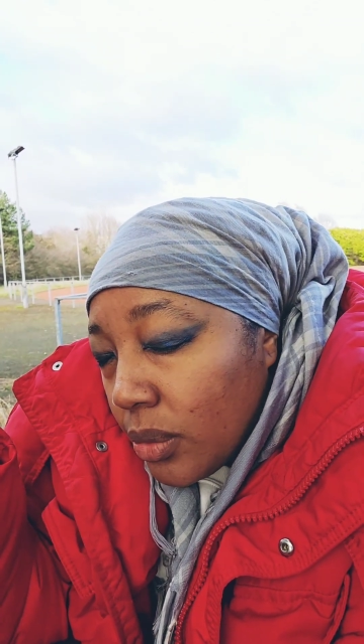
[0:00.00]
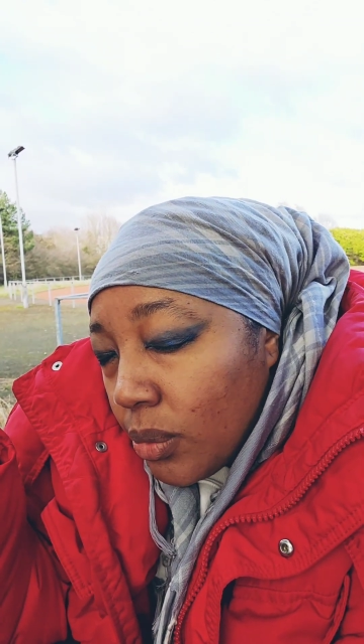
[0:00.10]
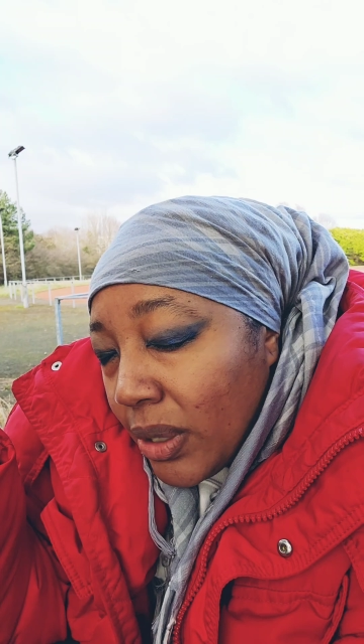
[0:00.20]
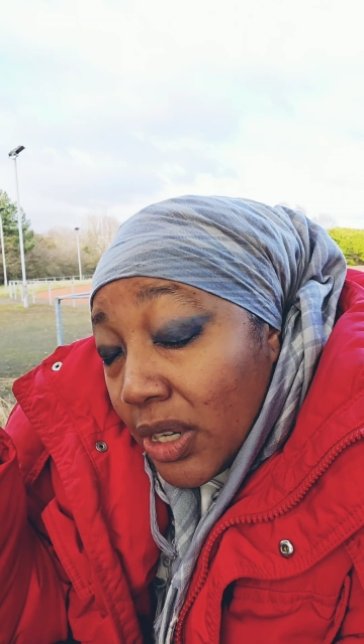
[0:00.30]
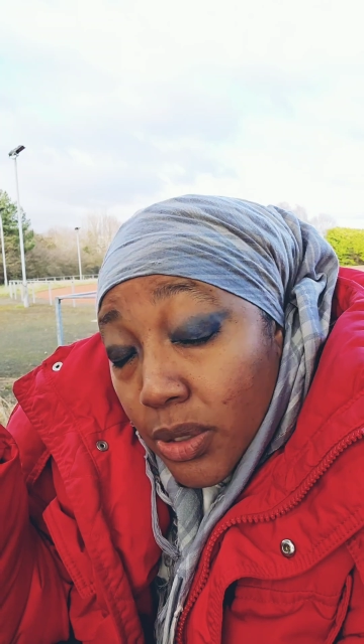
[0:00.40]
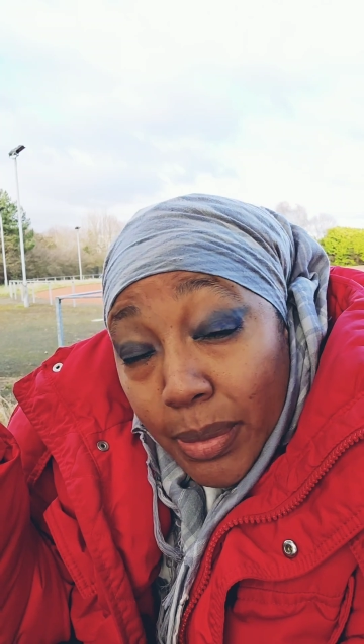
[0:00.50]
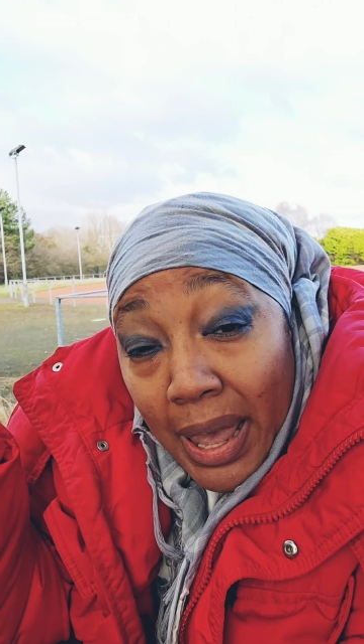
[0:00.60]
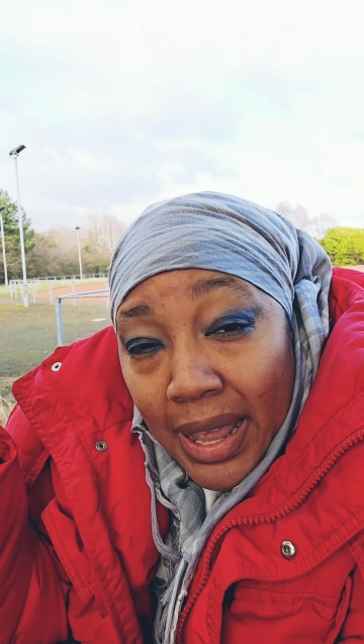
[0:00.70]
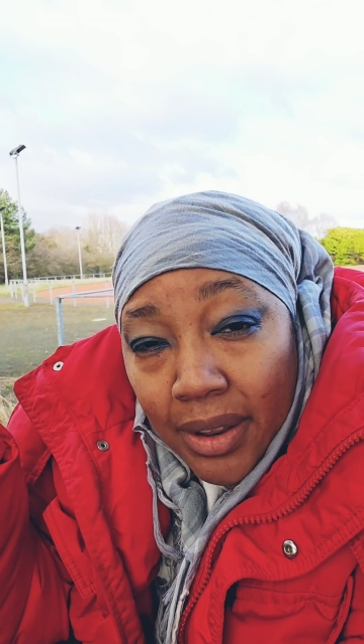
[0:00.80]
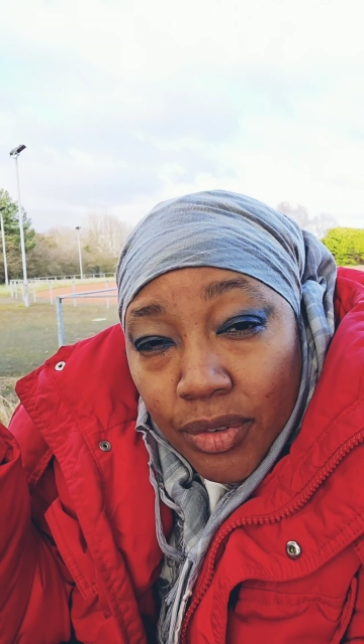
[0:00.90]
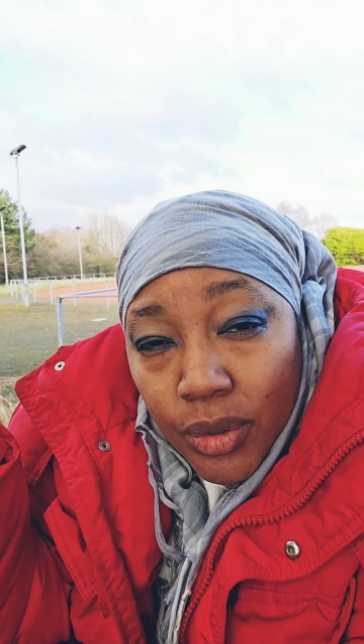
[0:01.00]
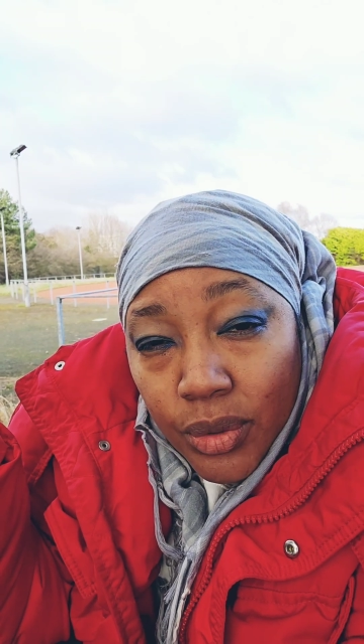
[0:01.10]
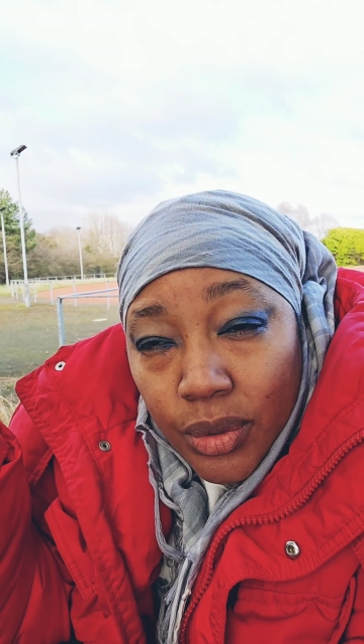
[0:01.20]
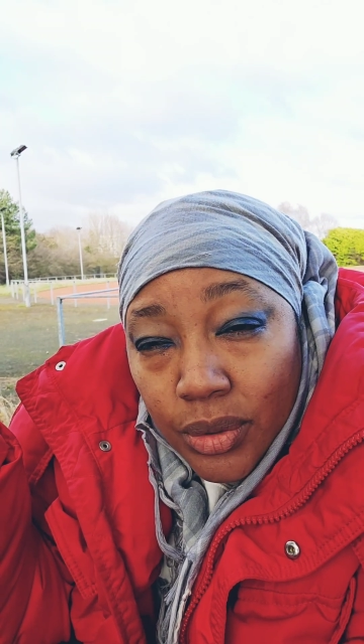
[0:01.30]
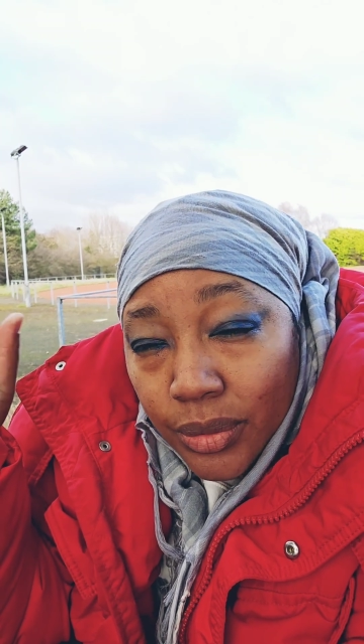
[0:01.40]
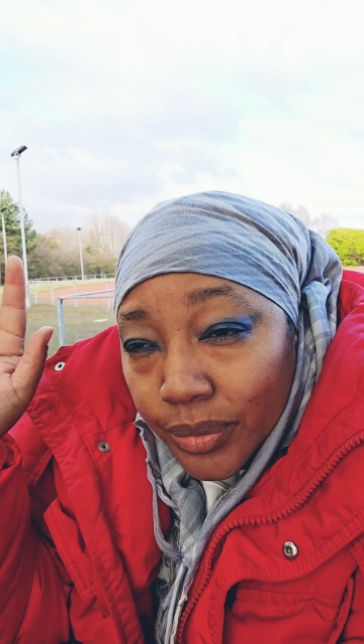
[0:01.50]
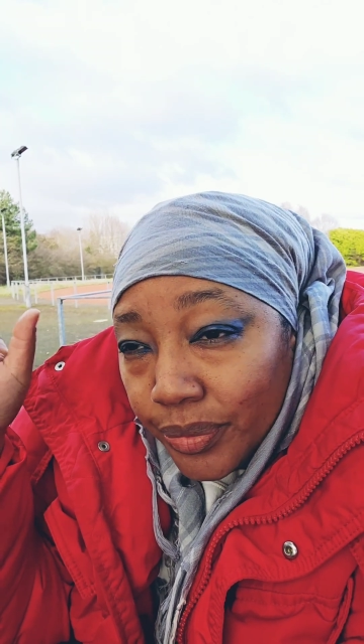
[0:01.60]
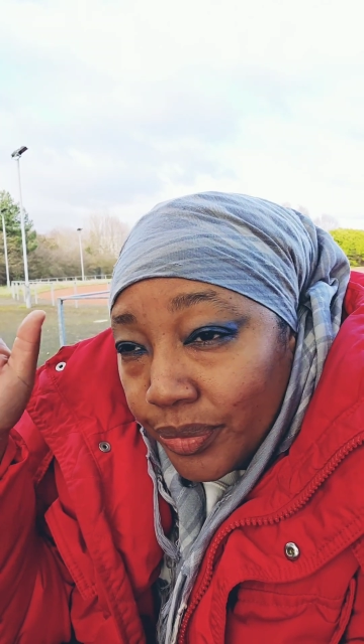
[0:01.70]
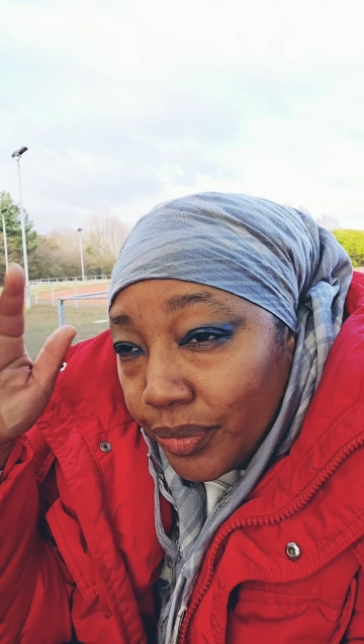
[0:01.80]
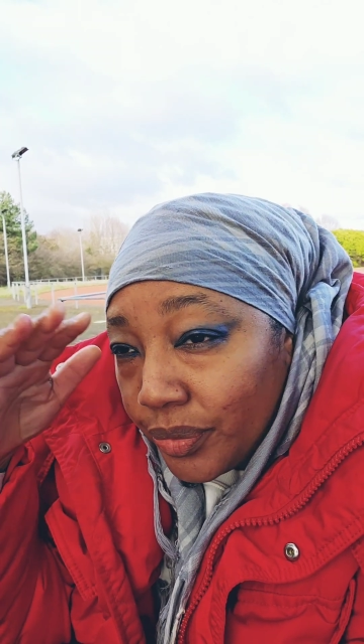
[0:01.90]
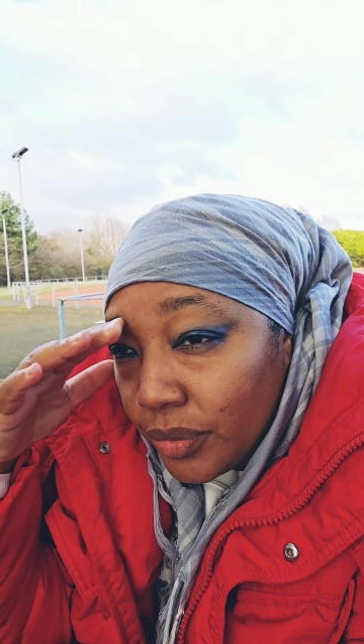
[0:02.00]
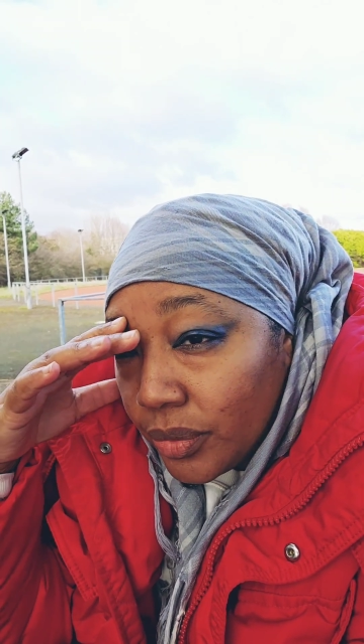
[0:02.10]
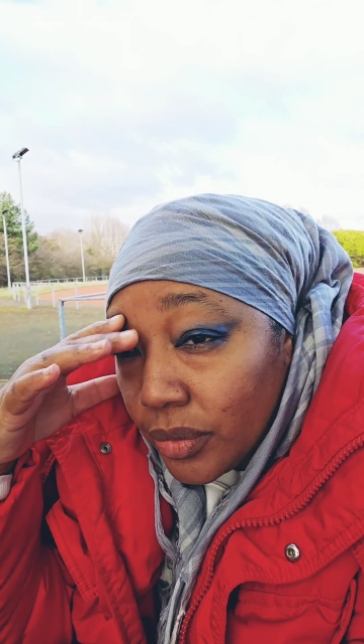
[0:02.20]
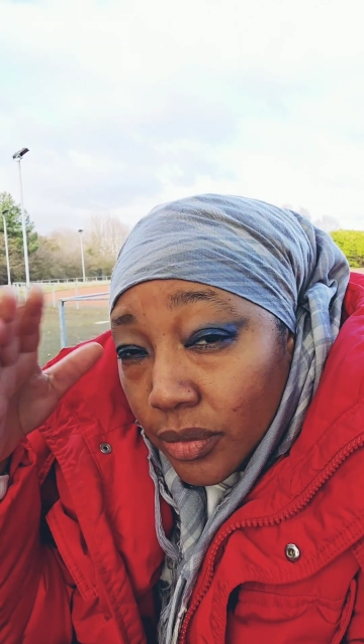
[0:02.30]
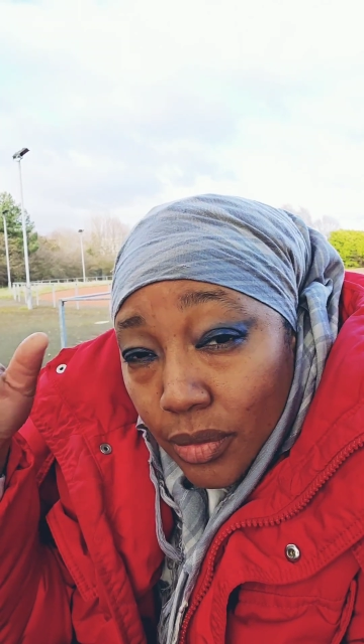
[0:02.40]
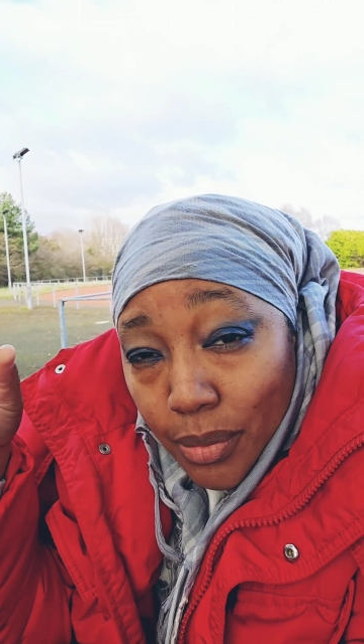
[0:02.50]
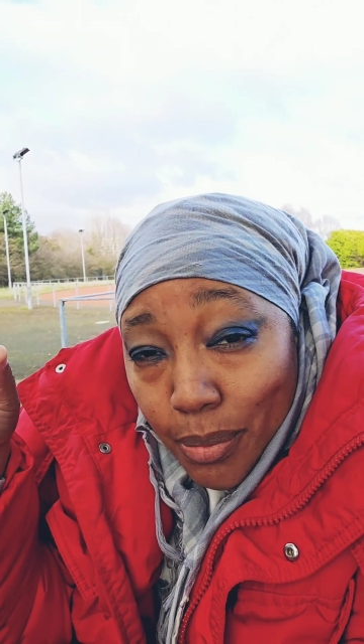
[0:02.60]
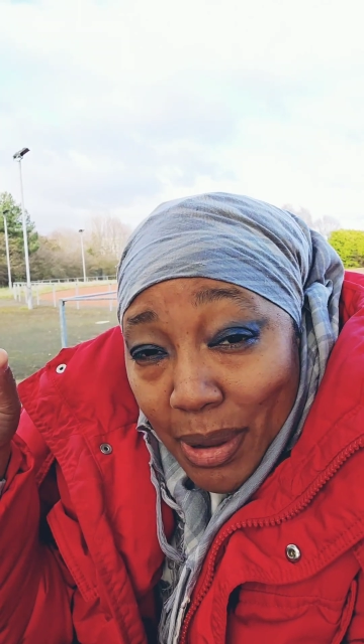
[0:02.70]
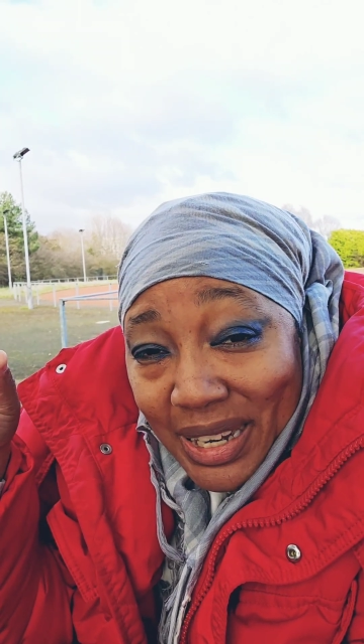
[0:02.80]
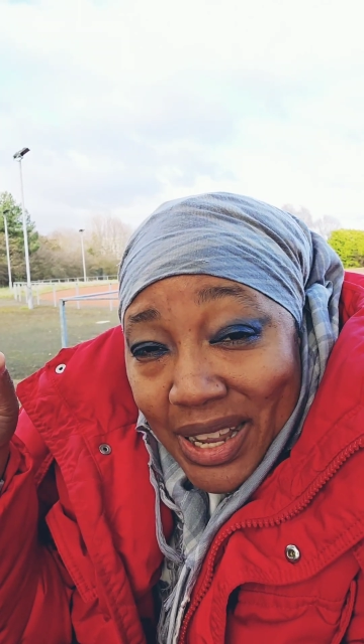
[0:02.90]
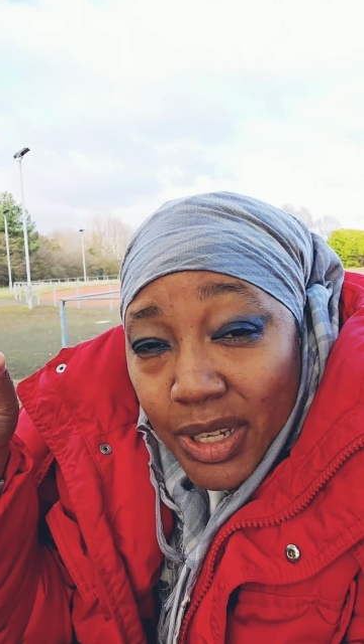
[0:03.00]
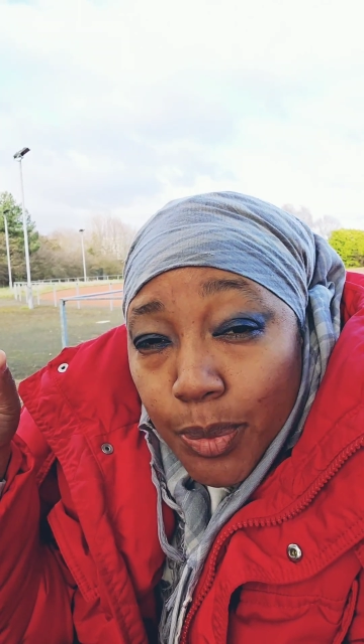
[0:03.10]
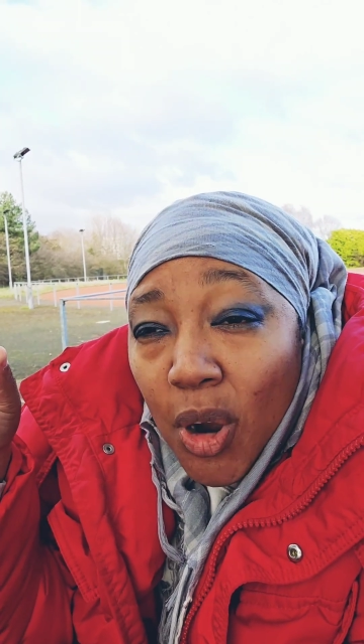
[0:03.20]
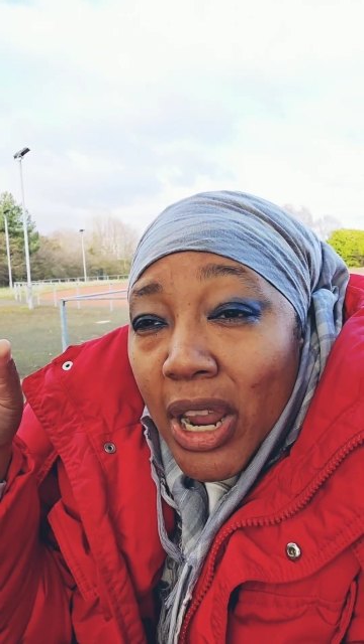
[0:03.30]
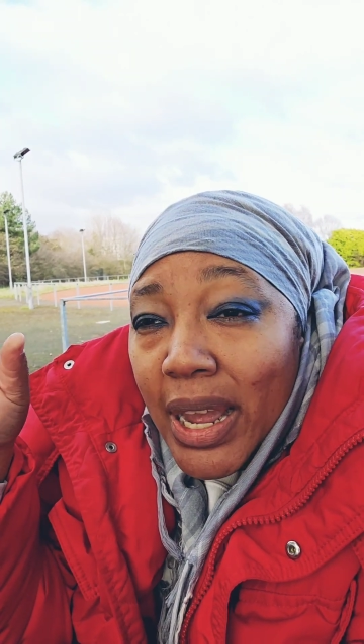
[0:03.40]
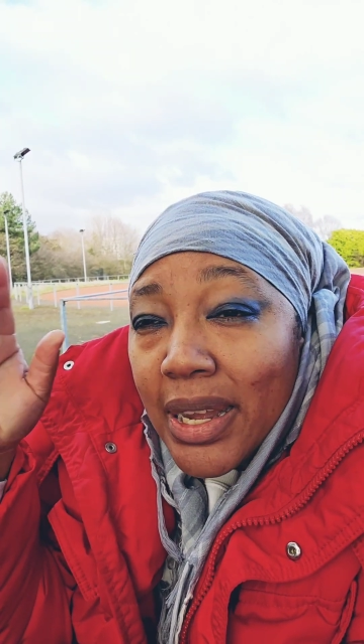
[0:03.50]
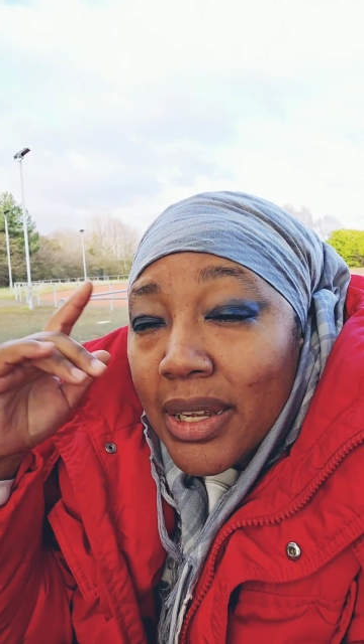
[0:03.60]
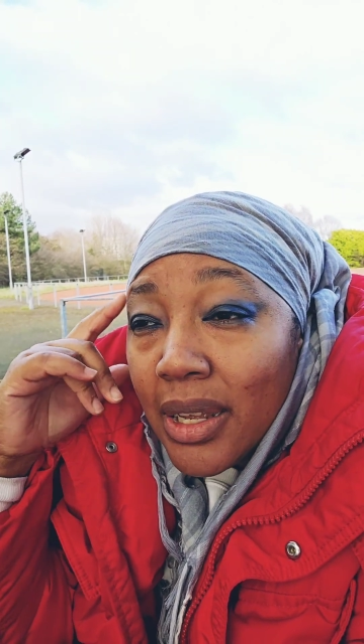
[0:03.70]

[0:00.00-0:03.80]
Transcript: when I was on my A-levels many years prior,